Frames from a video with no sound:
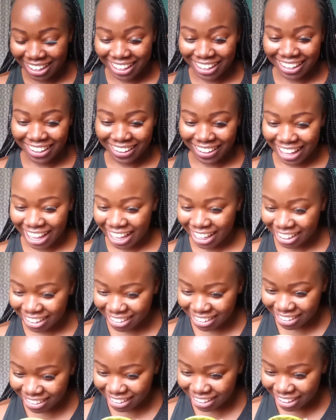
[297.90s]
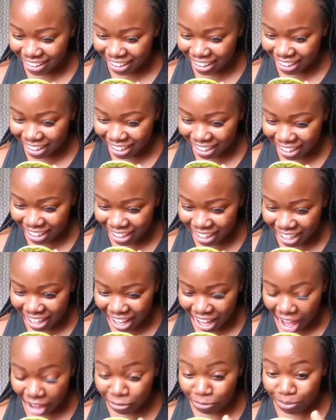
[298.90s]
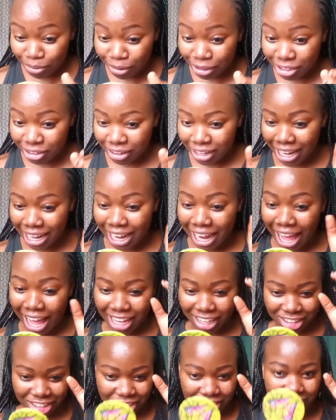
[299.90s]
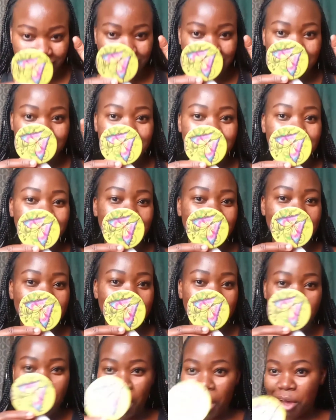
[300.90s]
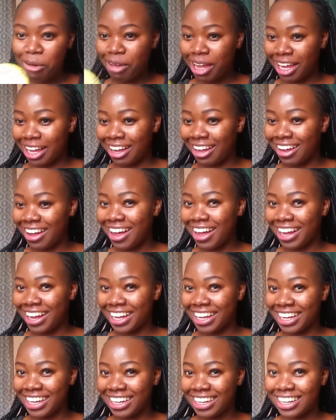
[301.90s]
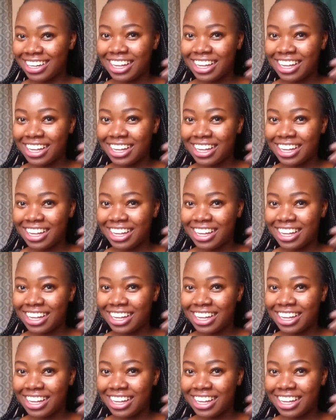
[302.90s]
You guys, I put put on a lash. Oh my god.